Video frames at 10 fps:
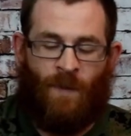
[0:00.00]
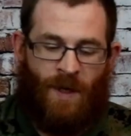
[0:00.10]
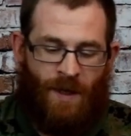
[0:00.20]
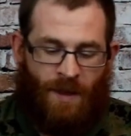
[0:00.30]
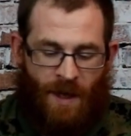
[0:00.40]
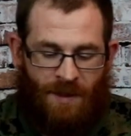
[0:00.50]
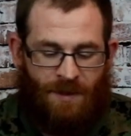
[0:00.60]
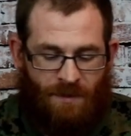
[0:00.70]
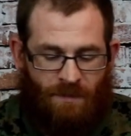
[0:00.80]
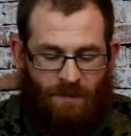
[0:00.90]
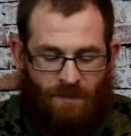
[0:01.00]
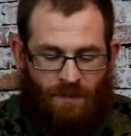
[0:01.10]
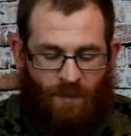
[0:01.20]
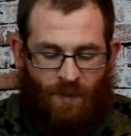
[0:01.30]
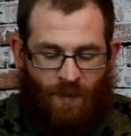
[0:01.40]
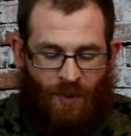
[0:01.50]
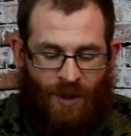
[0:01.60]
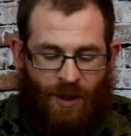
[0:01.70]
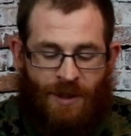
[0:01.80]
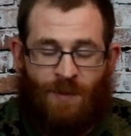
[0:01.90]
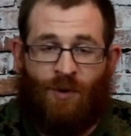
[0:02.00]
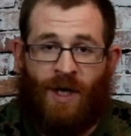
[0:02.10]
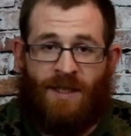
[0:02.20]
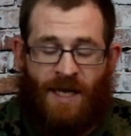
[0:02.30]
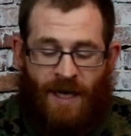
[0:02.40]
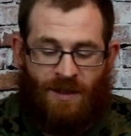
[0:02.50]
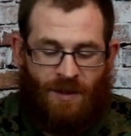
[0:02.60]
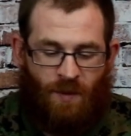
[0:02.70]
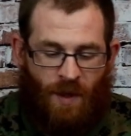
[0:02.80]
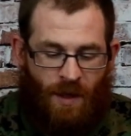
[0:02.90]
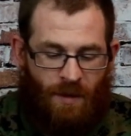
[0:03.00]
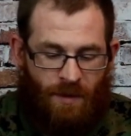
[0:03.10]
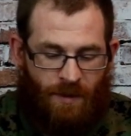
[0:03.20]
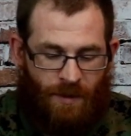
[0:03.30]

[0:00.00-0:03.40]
Got a nice, pretty good spring attached as well.